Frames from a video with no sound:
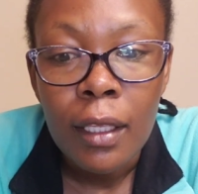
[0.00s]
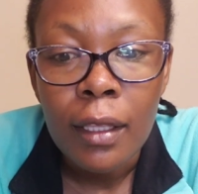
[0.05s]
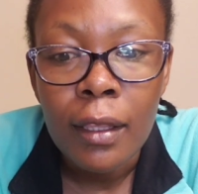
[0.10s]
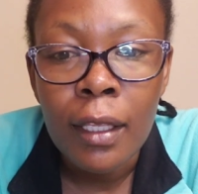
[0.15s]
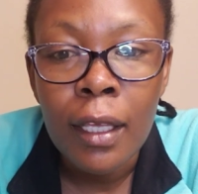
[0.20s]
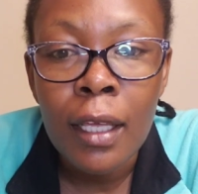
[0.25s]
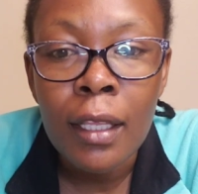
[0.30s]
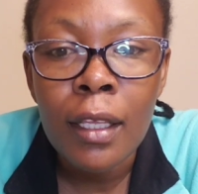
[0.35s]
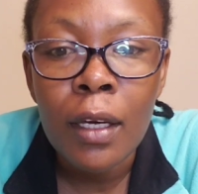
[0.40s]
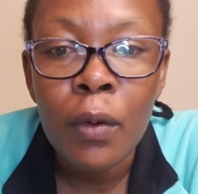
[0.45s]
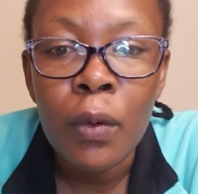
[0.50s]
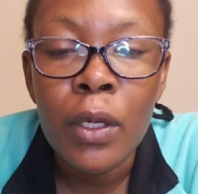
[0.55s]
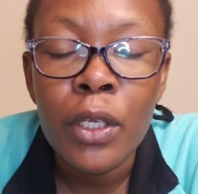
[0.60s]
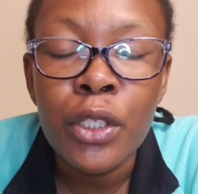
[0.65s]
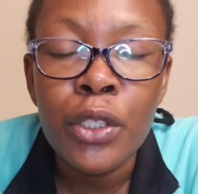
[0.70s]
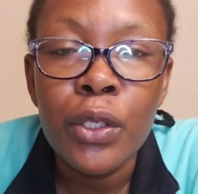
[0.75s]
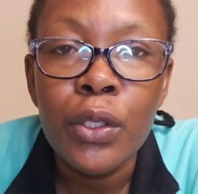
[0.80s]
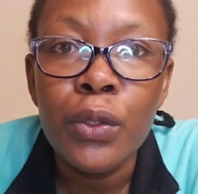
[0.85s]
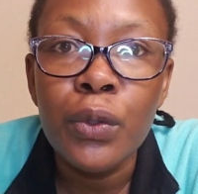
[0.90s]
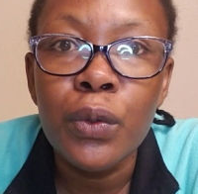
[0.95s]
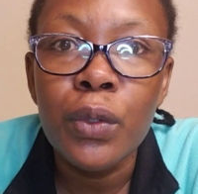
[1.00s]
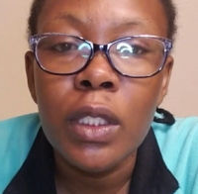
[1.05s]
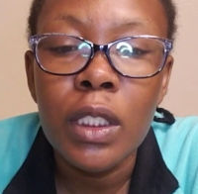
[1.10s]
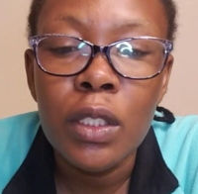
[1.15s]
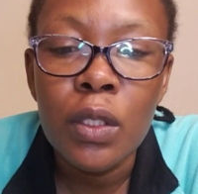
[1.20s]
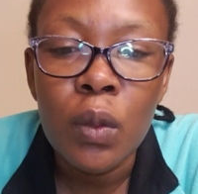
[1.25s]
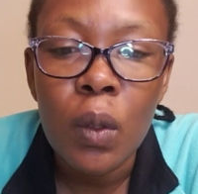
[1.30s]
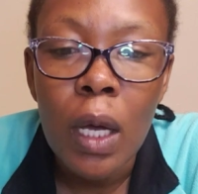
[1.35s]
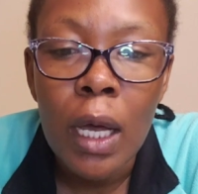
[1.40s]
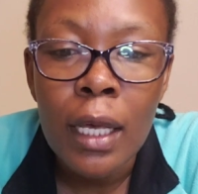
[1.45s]
The other question you
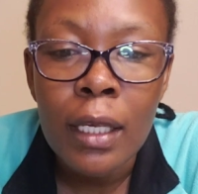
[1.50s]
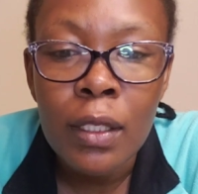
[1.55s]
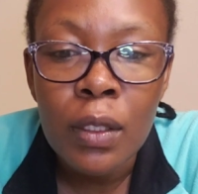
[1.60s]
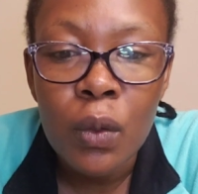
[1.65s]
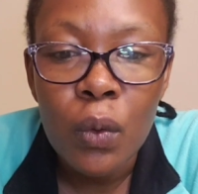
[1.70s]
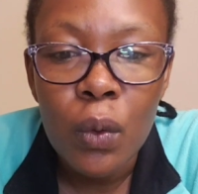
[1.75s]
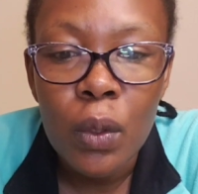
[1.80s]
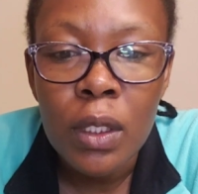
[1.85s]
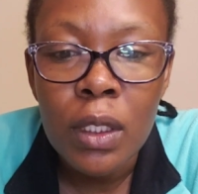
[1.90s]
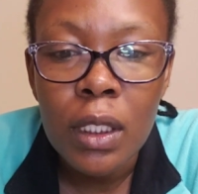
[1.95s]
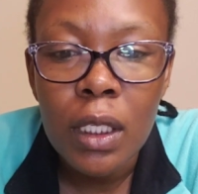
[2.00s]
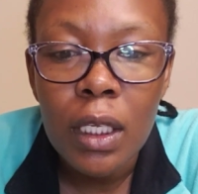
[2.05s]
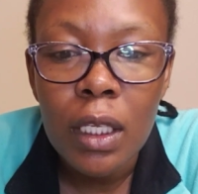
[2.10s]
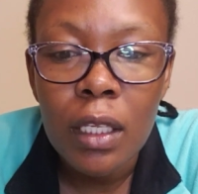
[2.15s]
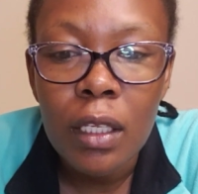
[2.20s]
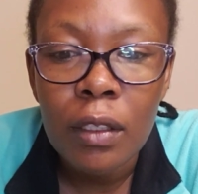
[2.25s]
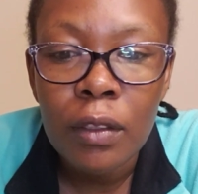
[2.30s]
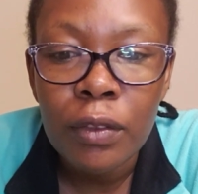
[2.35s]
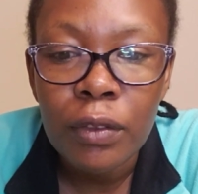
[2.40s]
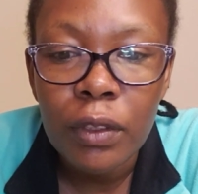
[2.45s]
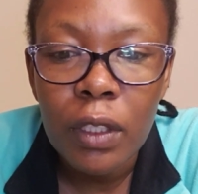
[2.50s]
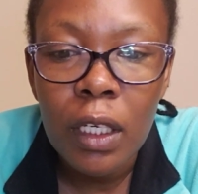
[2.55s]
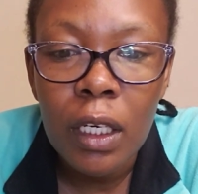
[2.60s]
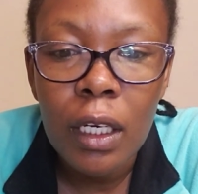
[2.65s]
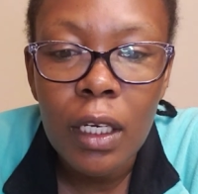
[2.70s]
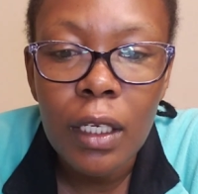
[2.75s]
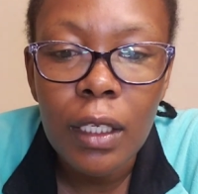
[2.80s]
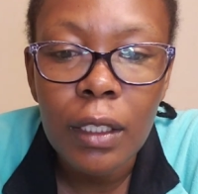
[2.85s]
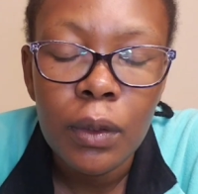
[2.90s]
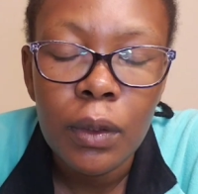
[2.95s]
need to ask
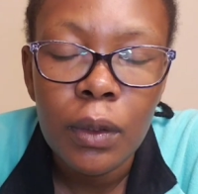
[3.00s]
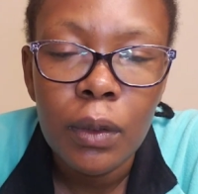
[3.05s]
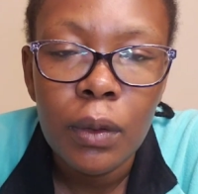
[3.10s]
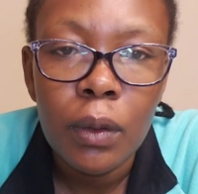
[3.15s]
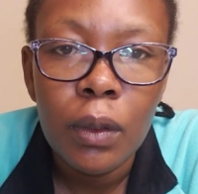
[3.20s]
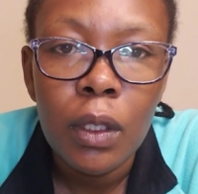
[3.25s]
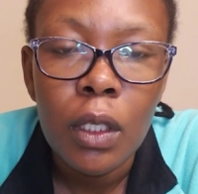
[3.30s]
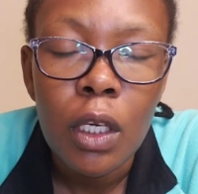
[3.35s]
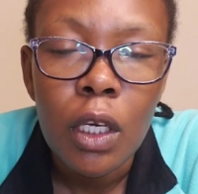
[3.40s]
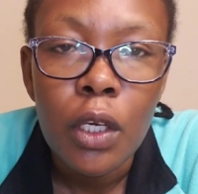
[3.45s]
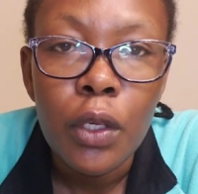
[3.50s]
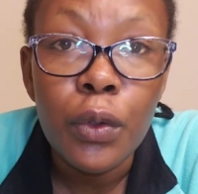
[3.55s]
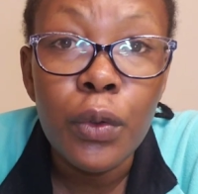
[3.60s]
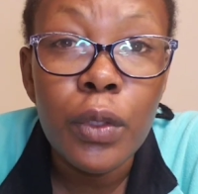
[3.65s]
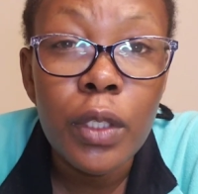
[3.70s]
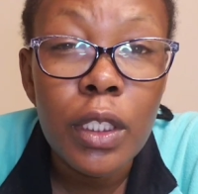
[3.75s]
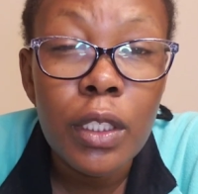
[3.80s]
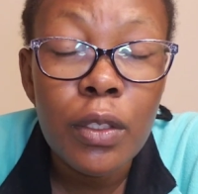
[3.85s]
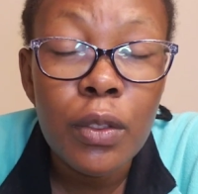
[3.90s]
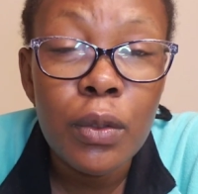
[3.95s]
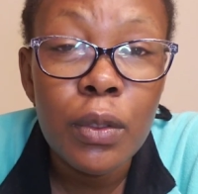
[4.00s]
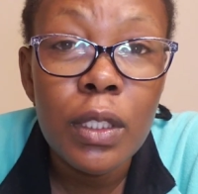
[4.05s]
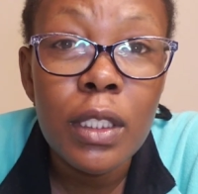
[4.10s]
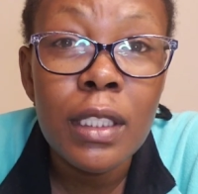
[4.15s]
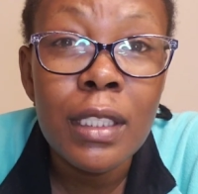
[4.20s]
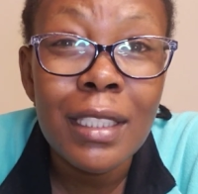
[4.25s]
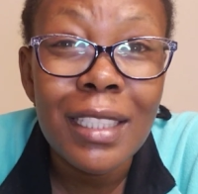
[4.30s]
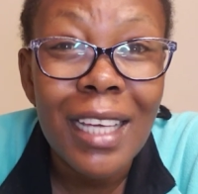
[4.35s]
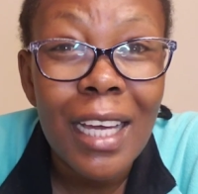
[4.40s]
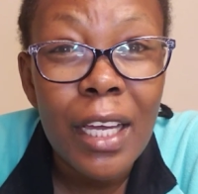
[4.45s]
yourself, you need to
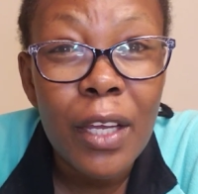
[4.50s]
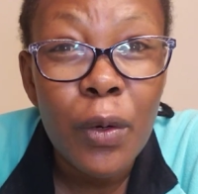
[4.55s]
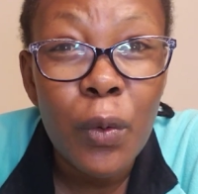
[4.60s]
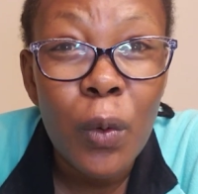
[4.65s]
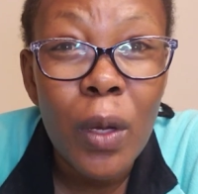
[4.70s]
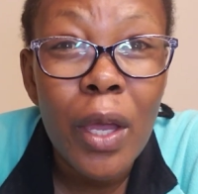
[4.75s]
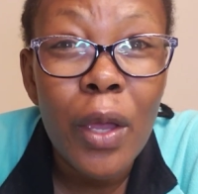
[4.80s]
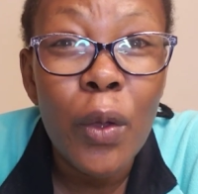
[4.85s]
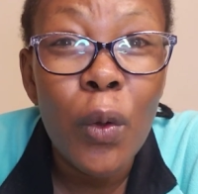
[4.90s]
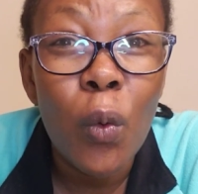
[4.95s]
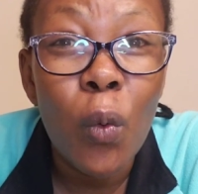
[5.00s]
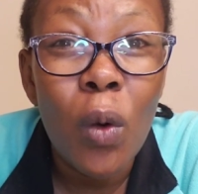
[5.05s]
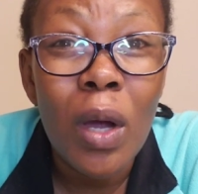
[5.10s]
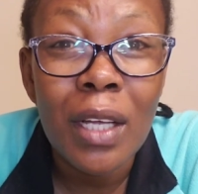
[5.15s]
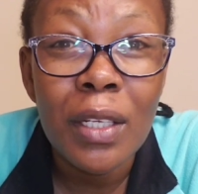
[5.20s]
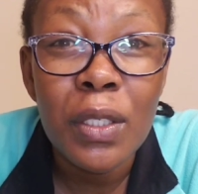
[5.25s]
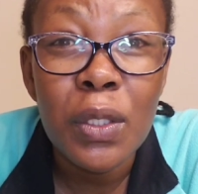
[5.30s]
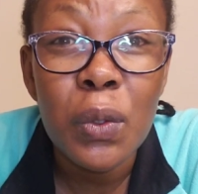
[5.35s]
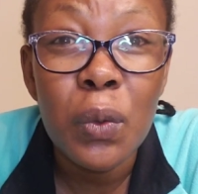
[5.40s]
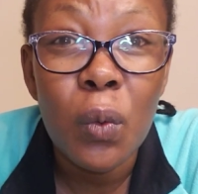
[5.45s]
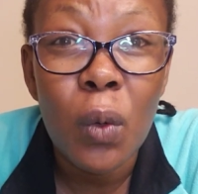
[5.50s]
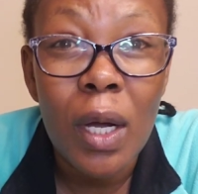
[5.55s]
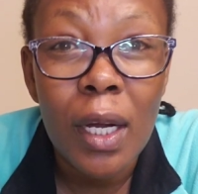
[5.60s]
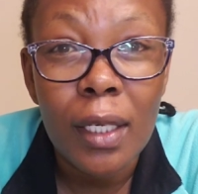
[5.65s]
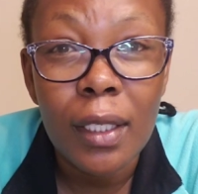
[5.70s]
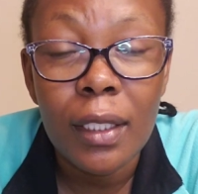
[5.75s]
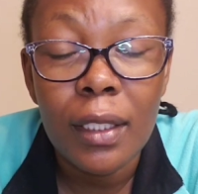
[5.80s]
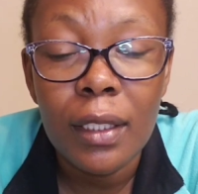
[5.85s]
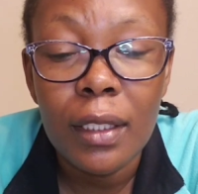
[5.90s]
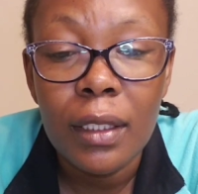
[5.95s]
decide where you want to
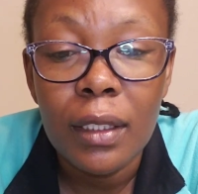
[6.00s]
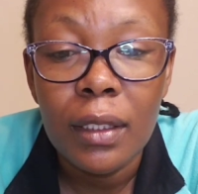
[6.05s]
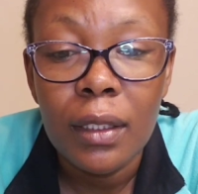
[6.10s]
work.